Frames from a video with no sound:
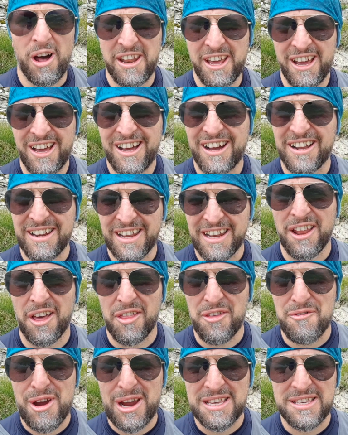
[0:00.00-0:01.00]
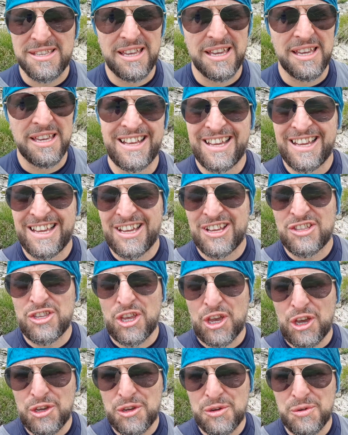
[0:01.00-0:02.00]
I need another rest.
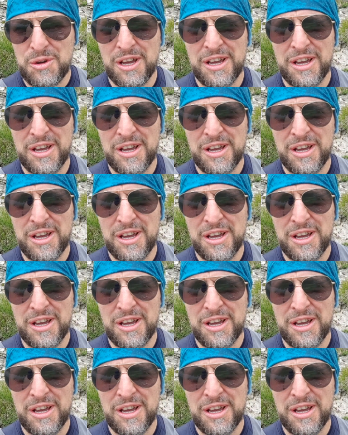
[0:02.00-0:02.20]
2,